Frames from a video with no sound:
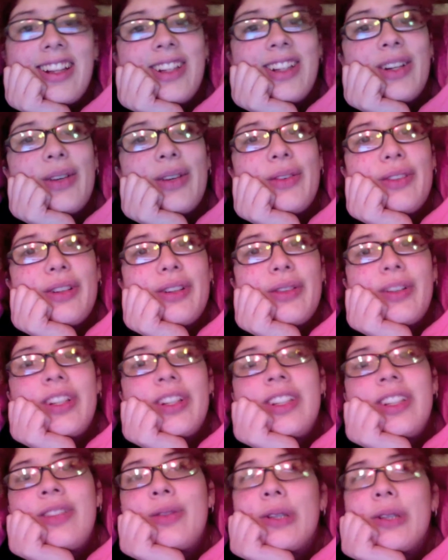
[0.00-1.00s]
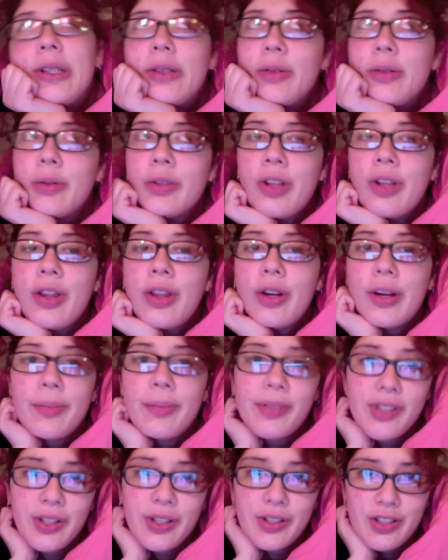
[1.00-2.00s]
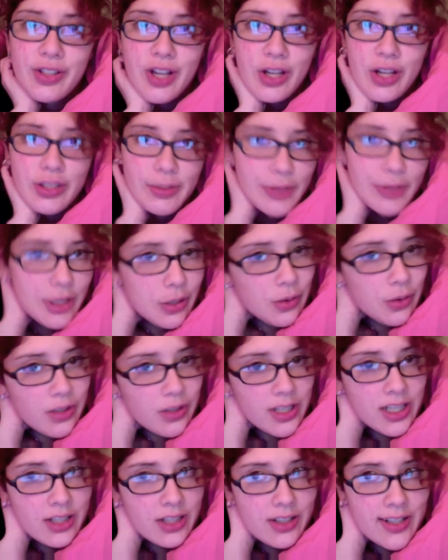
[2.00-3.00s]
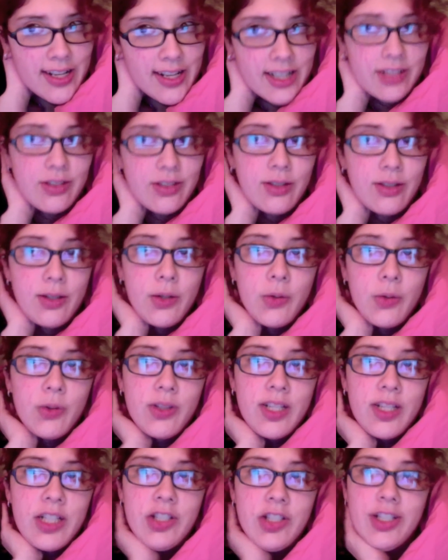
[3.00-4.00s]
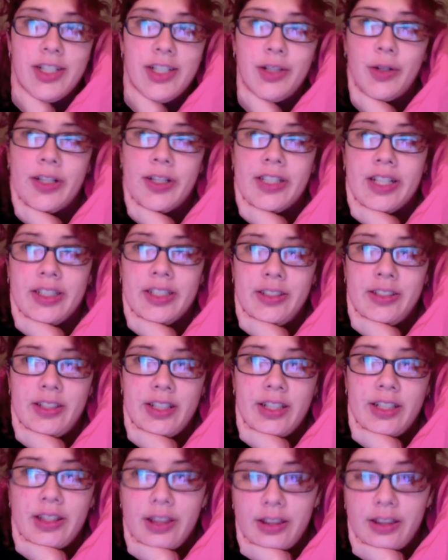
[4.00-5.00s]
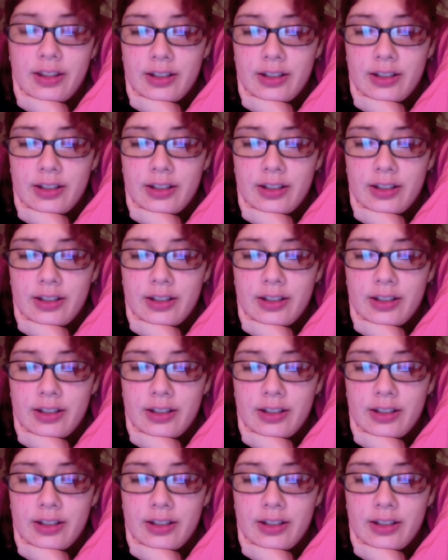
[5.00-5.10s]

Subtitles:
Hello everyone and welcome to another episode of Talk to Me Tuesday. Today is Tuesday, January 19th,